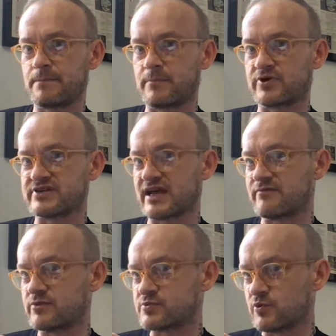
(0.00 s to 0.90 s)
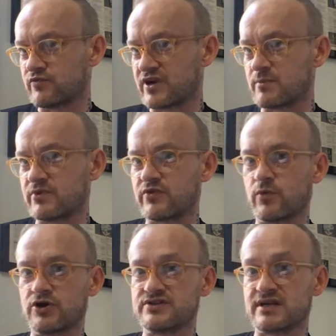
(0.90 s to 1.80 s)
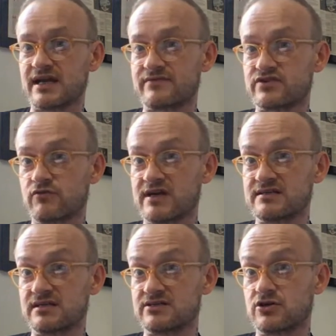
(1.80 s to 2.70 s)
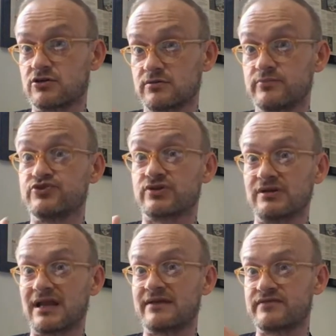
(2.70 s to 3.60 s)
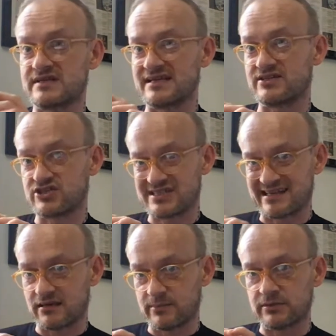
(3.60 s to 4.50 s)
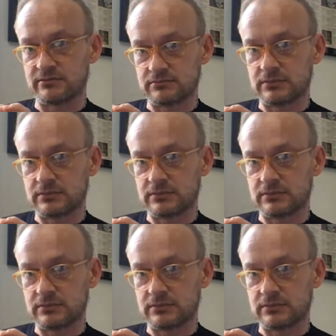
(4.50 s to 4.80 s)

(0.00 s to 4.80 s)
Because I have much more freedom with the words and I have to create an internal musical life to each syllable.